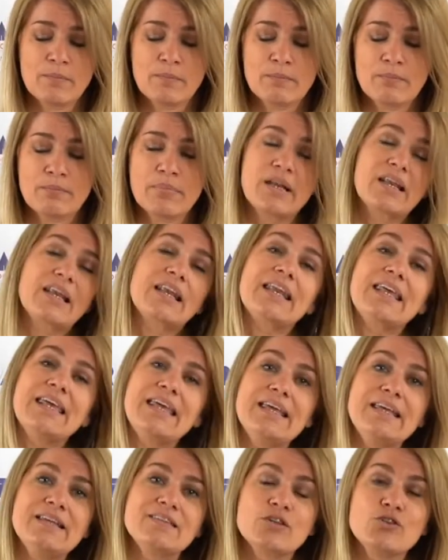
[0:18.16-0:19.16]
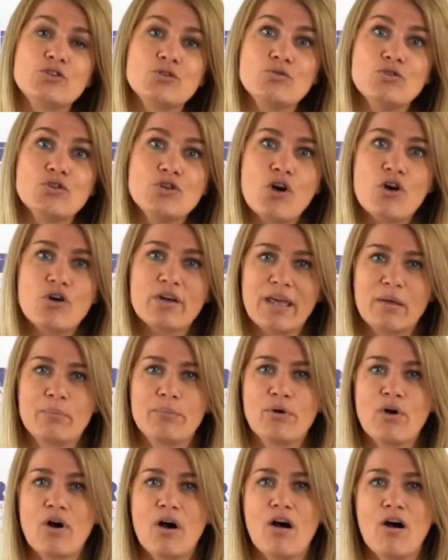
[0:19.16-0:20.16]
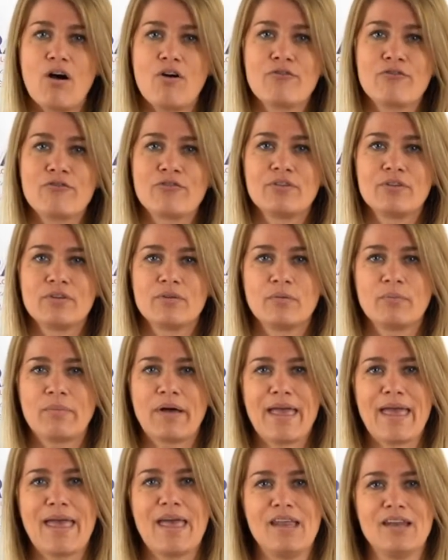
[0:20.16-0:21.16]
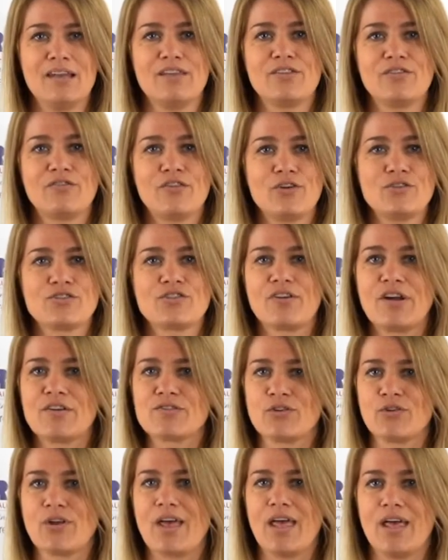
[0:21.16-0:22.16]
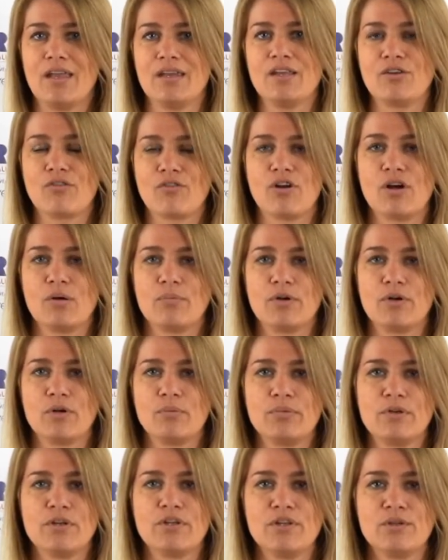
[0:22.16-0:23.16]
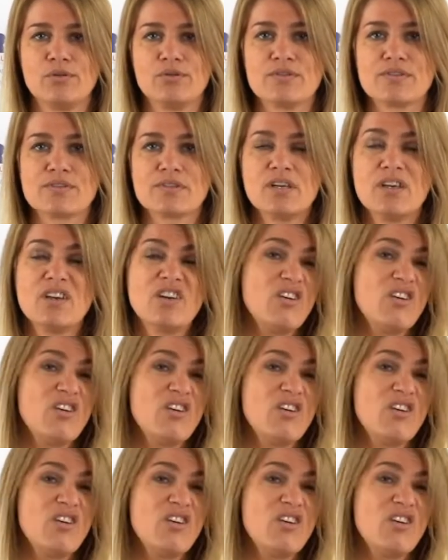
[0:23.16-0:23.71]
Please do not get put off by any of the photographs on any Grabo balloons,